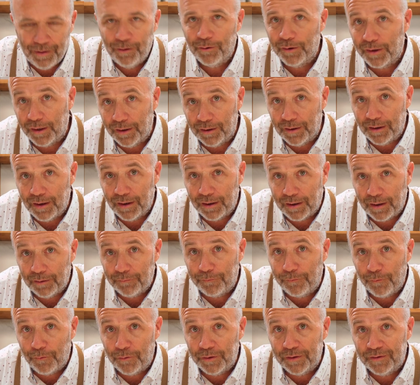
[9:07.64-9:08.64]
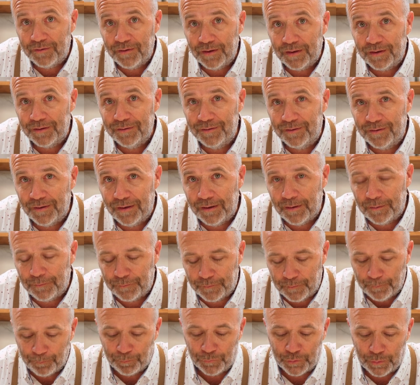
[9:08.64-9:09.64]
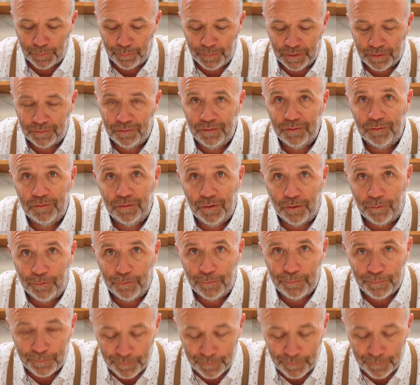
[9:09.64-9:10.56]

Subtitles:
Okay, I have 40 seconds left to mix this dough.